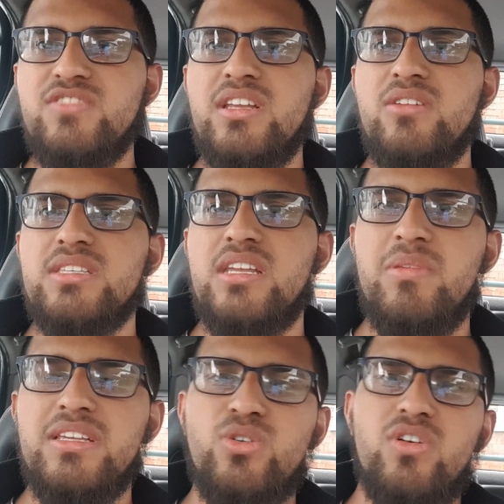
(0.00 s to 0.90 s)
video is going to
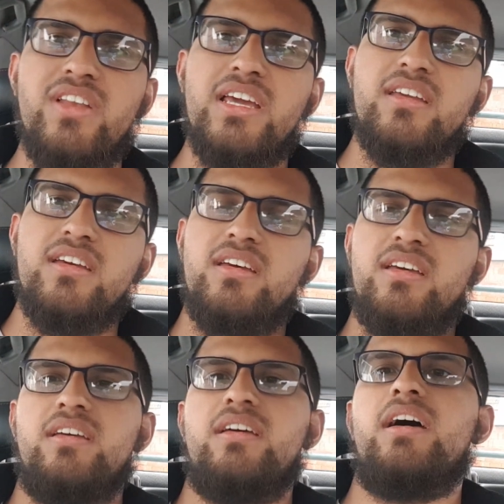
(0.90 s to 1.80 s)
be sort of like a
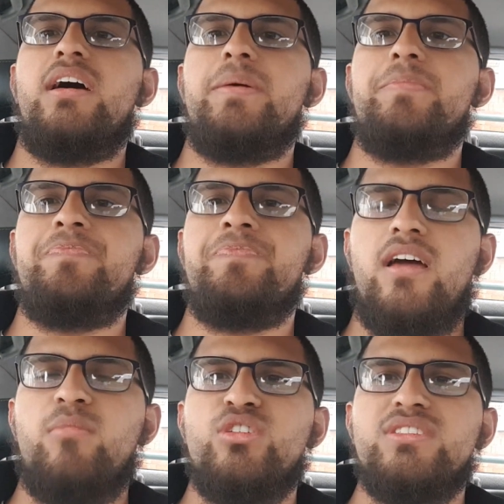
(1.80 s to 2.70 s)

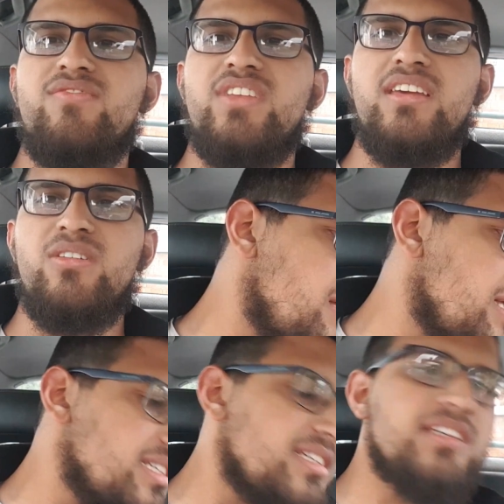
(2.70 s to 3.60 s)
unboxing video.
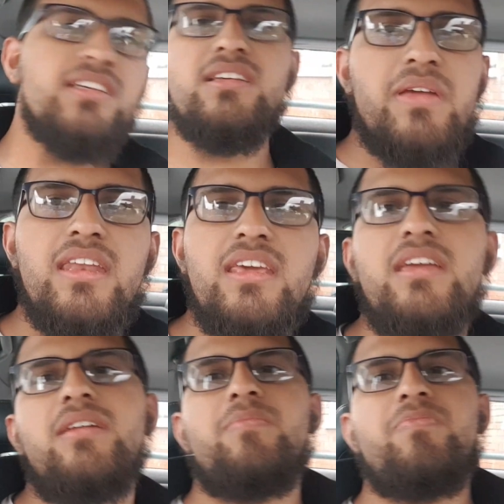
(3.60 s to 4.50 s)
As a
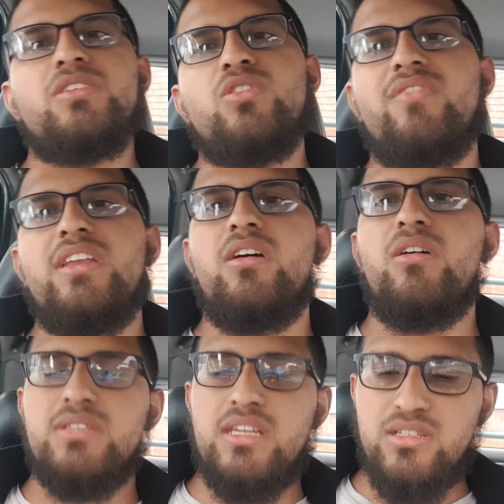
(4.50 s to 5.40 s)
beginning sort of video,
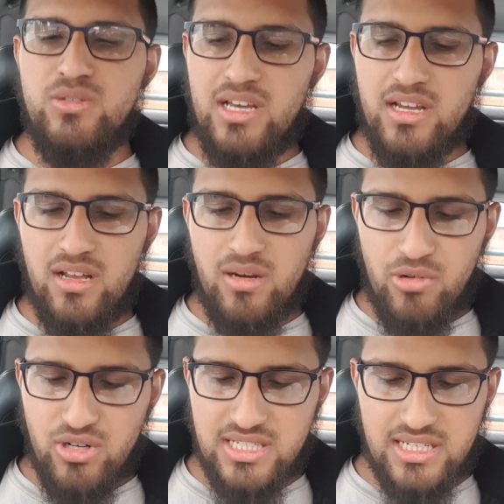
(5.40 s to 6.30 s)
I was going to do like an
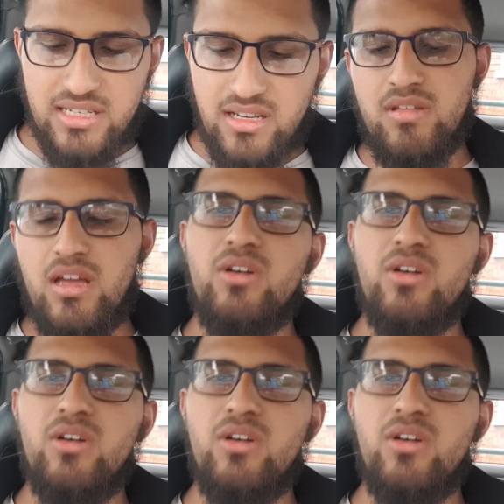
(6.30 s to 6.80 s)
unboxing. I